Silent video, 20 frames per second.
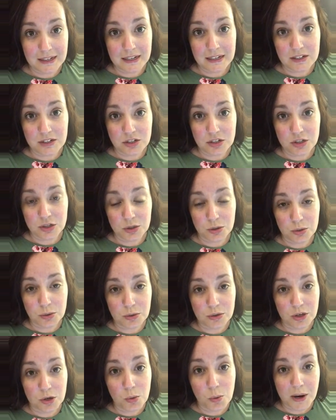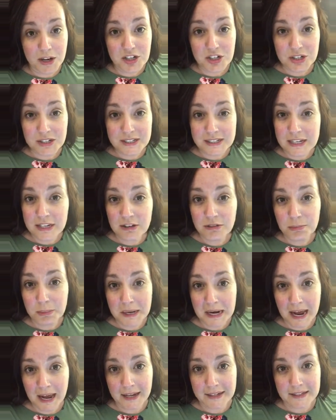into the questions that you've
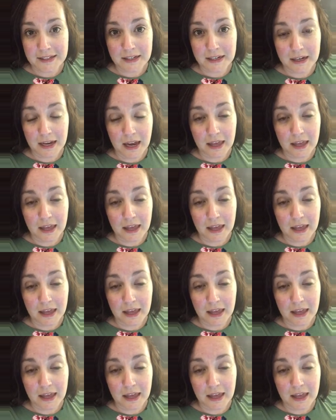been asking